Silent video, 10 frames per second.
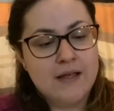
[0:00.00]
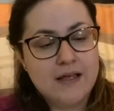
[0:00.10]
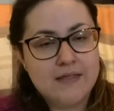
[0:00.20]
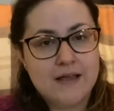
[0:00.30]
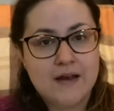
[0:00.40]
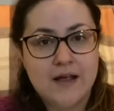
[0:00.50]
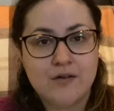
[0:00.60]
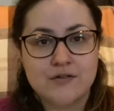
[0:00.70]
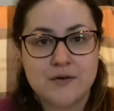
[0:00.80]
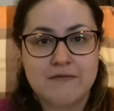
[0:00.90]
And then I
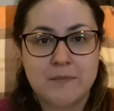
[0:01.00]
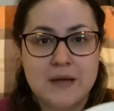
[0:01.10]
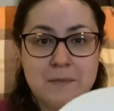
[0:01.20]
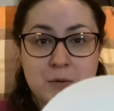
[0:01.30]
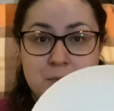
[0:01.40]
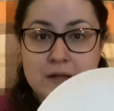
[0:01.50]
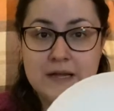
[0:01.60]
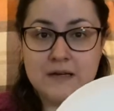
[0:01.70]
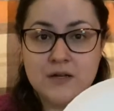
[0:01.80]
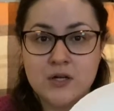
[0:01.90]
also have a paper
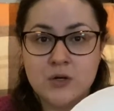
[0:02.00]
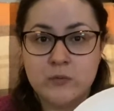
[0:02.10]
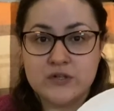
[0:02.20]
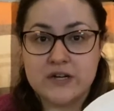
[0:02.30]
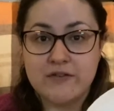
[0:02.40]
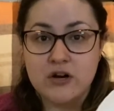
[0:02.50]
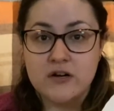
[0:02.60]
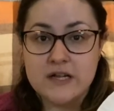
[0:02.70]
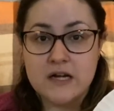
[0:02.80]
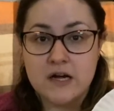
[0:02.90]
plate, which I've
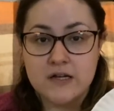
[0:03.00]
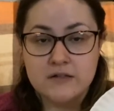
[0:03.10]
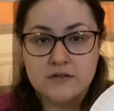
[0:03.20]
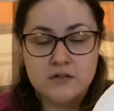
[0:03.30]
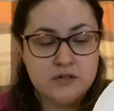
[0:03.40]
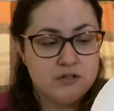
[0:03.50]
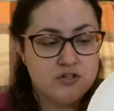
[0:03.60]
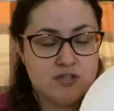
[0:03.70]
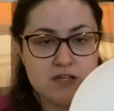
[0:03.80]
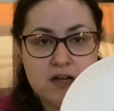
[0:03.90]
already cut.
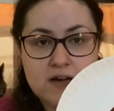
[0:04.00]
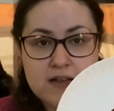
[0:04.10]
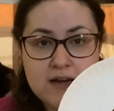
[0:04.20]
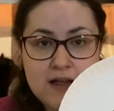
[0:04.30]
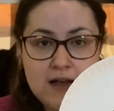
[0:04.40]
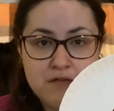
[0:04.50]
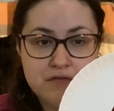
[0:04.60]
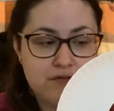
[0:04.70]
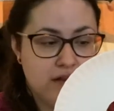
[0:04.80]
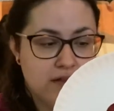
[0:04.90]
Just cut it in half
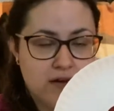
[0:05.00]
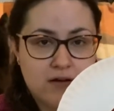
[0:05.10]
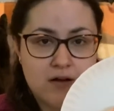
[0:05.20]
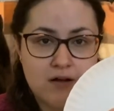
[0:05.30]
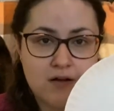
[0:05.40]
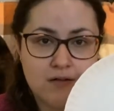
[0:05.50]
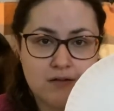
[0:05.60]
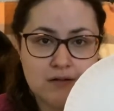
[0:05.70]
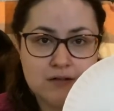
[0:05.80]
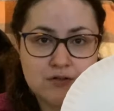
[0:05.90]
and then cut a
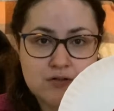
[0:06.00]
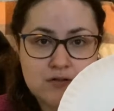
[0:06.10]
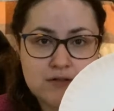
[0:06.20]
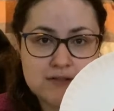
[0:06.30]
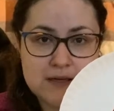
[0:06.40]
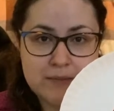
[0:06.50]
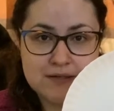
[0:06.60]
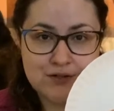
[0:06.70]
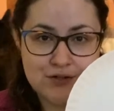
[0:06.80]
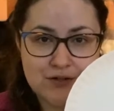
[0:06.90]
little
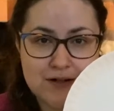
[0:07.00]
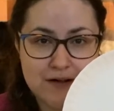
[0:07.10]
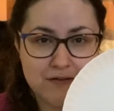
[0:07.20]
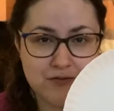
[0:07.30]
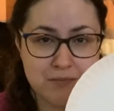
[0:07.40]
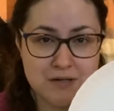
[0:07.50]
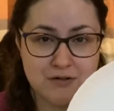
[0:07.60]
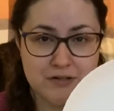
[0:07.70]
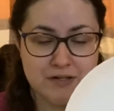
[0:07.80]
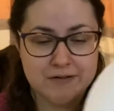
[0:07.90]
semicircle out of the middle
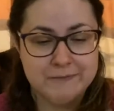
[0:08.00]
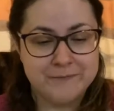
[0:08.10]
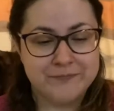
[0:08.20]
here.